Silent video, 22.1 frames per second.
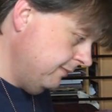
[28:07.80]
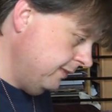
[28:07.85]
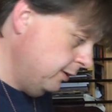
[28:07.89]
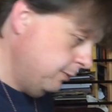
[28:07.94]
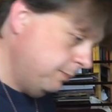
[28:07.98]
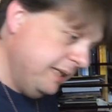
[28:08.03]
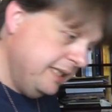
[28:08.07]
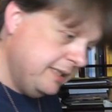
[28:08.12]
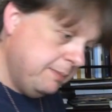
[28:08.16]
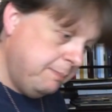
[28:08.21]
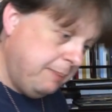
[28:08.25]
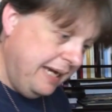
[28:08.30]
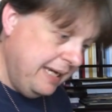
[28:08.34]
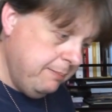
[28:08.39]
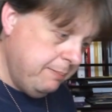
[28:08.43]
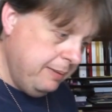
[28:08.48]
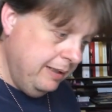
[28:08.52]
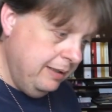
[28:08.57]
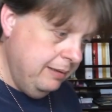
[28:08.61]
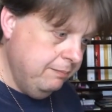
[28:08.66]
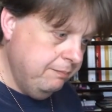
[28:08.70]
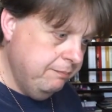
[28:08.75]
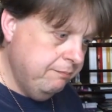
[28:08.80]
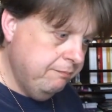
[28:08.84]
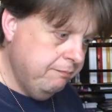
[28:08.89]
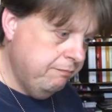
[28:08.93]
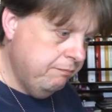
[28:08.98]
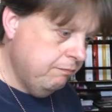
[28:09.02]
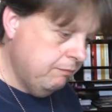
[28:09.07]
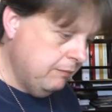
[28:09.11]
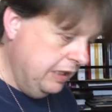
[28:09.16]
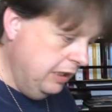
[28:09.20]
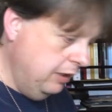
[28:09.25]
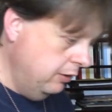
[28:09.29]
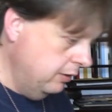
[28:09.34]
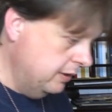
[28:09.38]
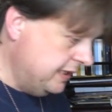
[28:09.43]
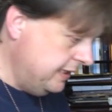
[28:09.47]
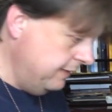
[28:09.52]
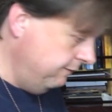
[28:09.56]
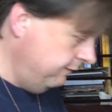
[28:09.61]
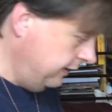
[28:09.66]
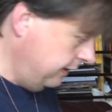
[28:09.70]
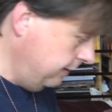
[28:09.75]
little bits of paper,
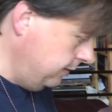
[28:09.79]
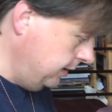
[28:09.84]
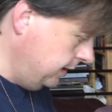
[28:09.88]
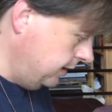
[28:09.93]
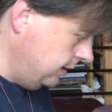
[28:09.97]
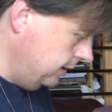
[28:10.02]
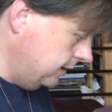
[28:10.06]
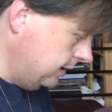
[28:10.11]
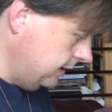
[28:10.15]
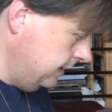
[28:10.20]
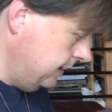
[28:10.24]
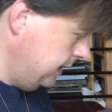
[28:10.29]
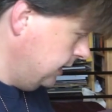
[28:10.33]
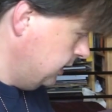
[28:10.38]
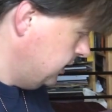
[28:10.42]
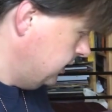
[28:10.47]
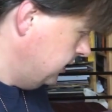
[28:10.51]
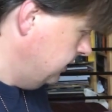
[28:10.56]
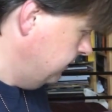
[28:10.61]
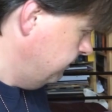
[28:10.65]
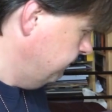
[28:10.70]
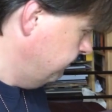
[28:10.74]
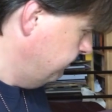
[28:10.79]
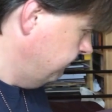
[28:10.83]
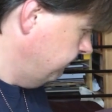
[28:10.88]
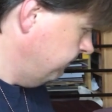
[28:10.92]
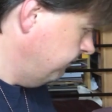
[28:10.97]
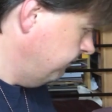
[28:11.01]
looks in very good condition.